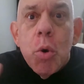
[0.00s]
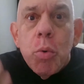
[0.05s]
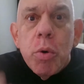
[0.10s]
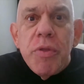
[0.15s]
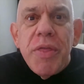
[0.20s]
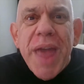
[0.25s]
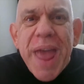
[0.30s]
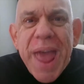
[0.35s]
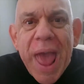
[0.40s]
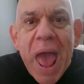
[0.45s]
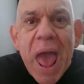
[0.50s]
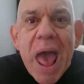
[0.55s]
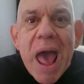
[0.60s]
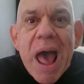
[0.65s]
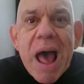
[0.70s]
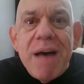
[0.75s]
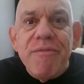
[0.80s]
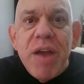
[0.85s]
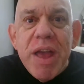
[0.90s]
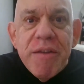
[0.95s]
where they
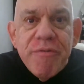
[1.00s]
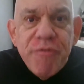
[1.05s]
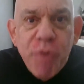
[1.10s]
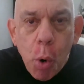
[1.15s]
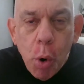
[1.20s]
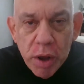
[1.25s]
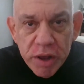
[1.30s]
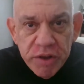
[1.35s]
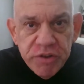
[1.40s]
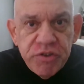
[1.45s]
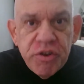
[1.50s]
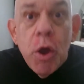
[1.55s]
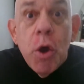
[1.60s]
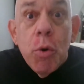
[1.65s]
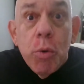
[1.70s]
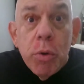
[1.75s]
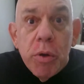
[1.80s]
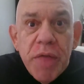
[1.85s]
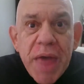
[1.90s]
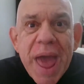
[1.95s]
have a voice,
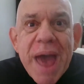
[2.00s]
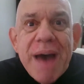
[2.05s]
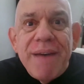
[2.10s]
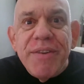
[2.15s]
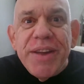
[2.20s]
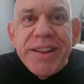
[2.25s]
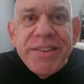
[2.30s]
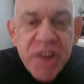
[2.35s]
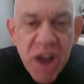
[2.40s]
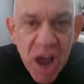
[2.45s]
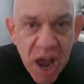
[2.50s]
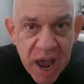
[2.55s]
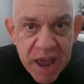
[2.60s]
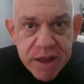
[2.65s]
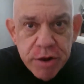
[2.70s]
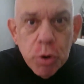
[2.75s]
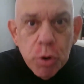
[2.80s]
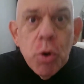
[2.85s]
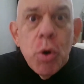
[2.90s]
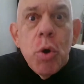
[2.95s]
where they have a
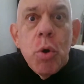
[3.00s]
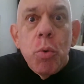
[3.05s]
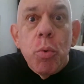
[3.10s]
title,